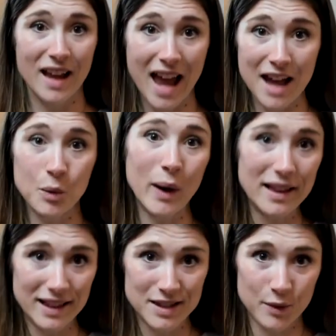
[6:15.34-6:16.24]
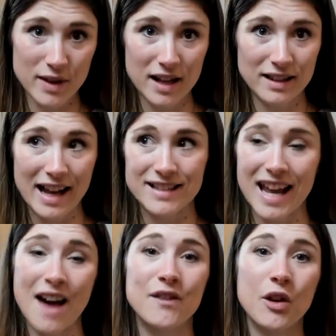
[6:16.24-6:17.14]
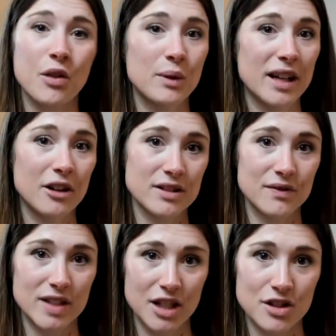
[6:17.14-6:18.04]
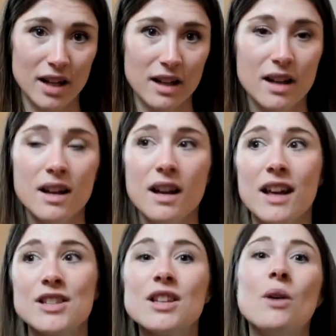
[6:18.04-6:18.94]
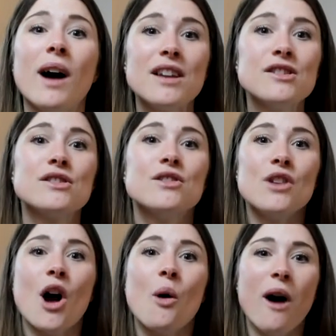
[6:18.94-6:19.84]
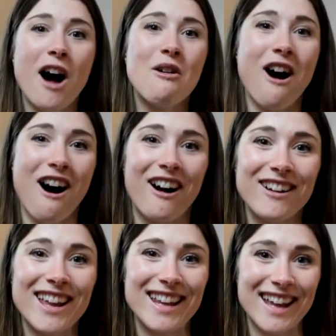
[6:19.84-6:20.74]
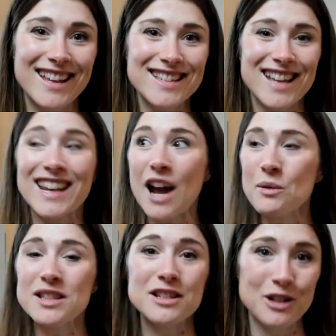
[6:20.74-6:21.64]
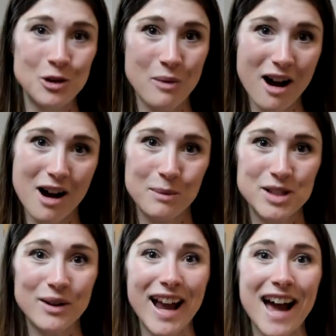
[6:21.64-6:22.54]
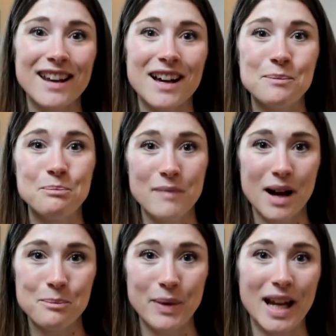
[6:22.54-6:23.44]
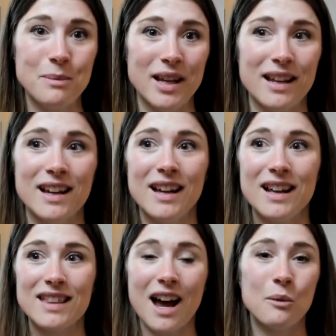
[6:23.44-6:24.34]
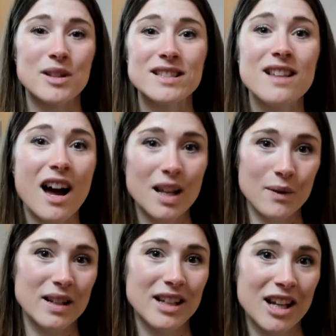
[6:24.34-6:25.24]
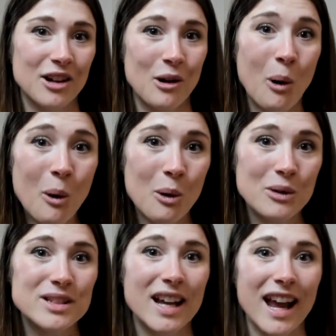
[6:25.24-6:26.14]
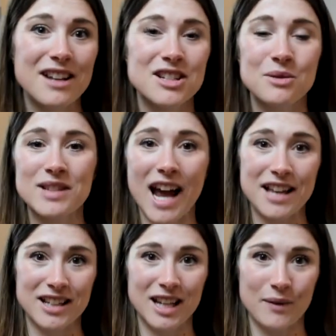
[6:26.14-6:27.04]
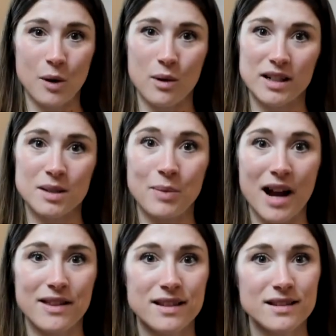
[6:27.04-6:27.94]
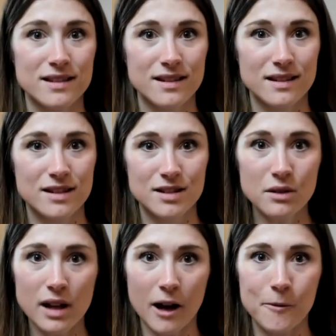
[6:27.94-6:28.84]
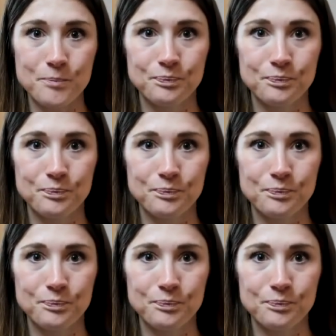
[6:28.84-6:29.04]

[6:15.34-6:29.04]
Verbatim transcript: had a wait list for that class after three years of teaching. So I just know how hard it is. And I was a new mom, so I had a, a baby that was not even a year old, and she was asking if I wanted to buy this studio.